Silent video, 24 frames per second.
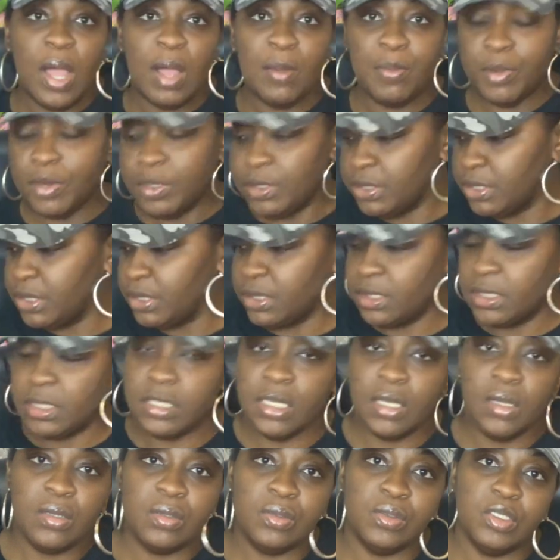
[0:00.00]
i purchased
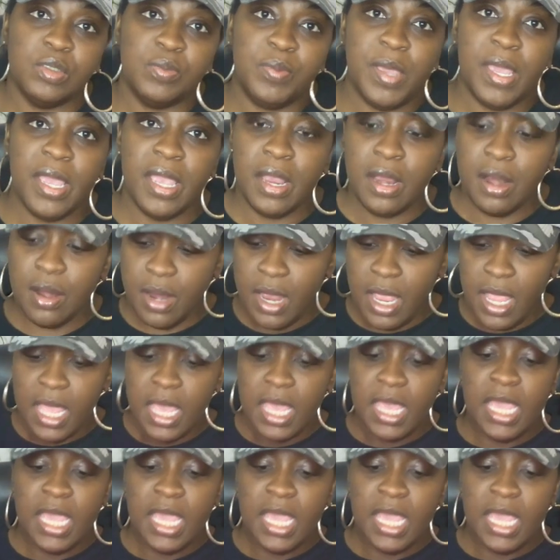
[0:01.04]
those pair